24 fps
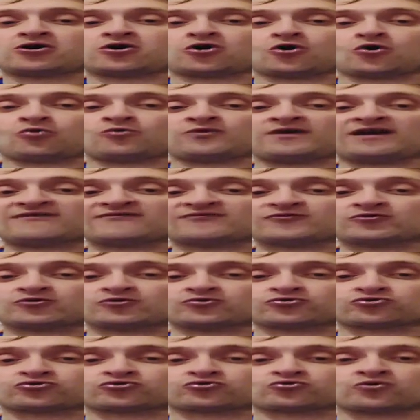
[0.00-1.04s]
we have a
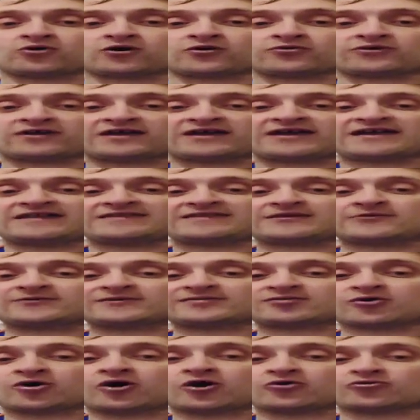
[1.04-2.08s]
good squad. Now, we
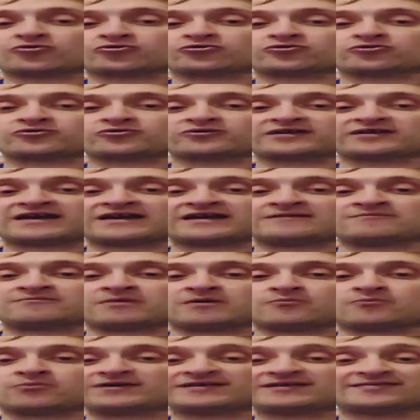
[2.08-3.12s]
thought it's a good game,
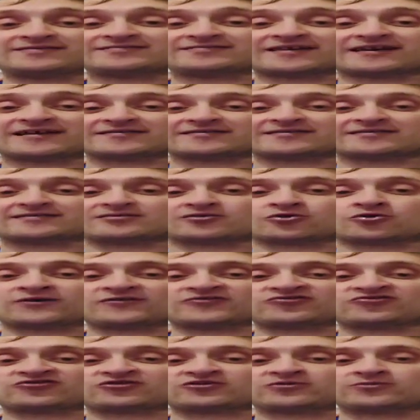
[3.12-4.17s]
but his tactics are
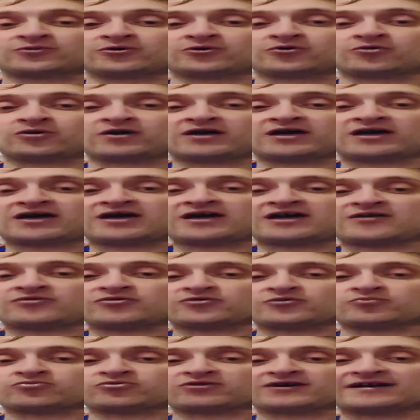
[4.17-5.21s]
questionable.
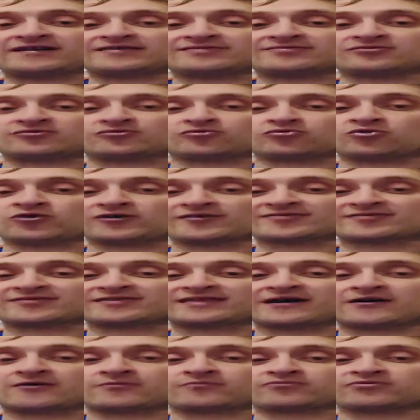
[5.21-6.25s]
The players look lost and
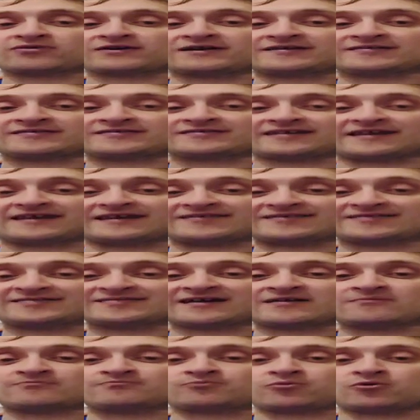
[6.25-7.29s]
out of place. It's
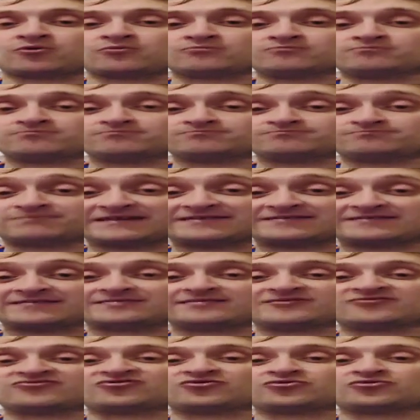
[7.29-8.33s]
sad, but big
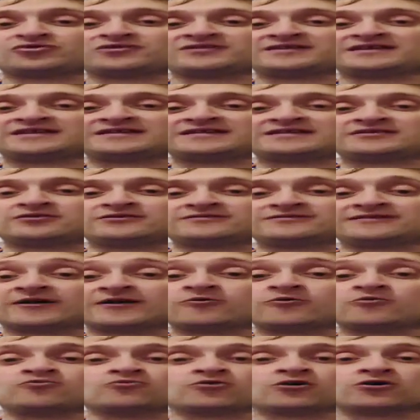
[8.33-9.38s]
decisions needed, and
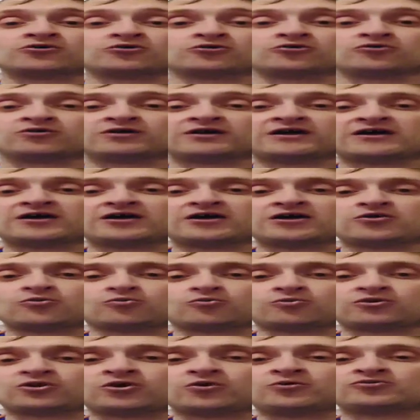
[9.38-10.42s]
Darren Royal,
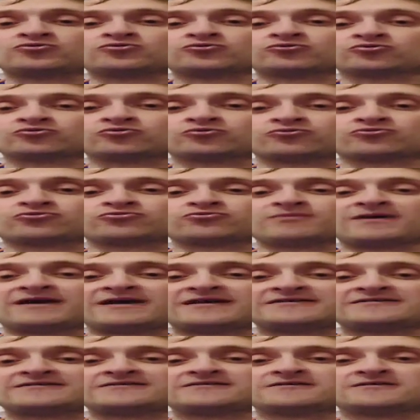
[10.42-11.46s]
we know he's Unsworth's
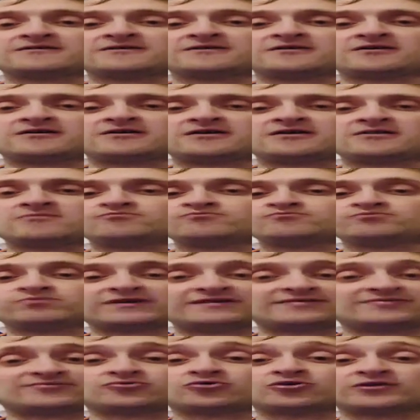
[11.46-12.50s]
mate, but
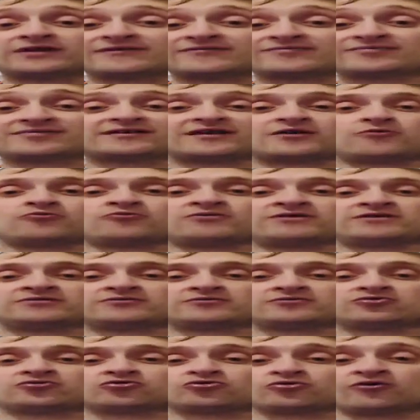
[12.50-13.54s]
he's going to have to get rid,
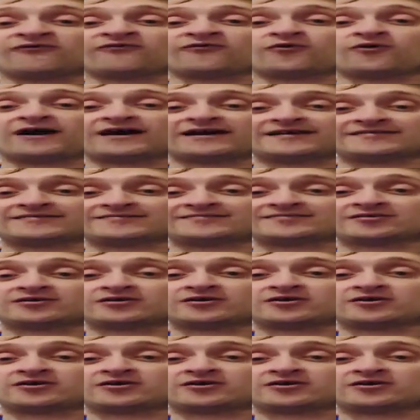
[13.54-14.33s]
because otherwise,